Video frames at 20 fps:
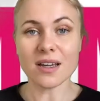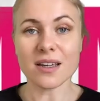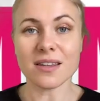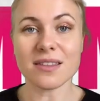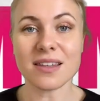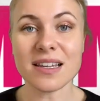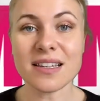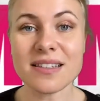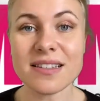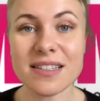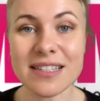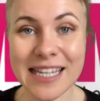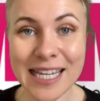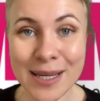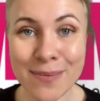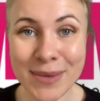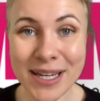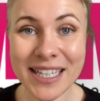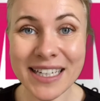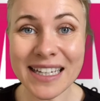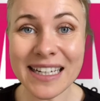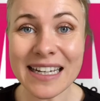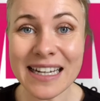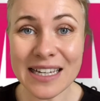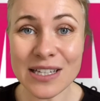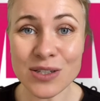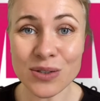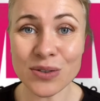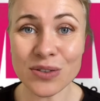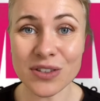These seemingly
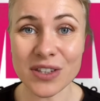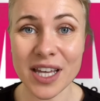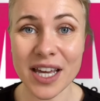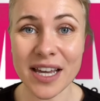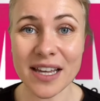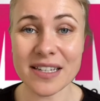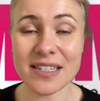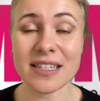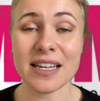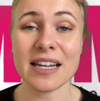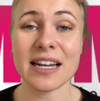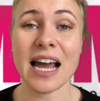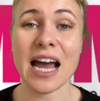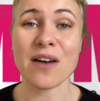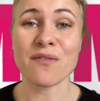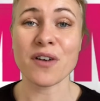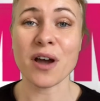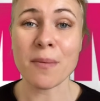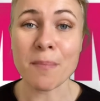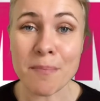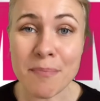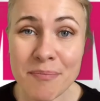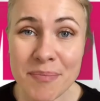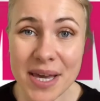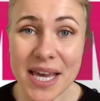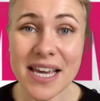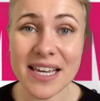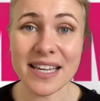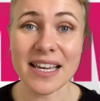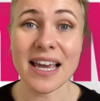little things can have a
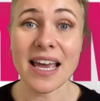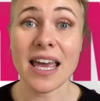big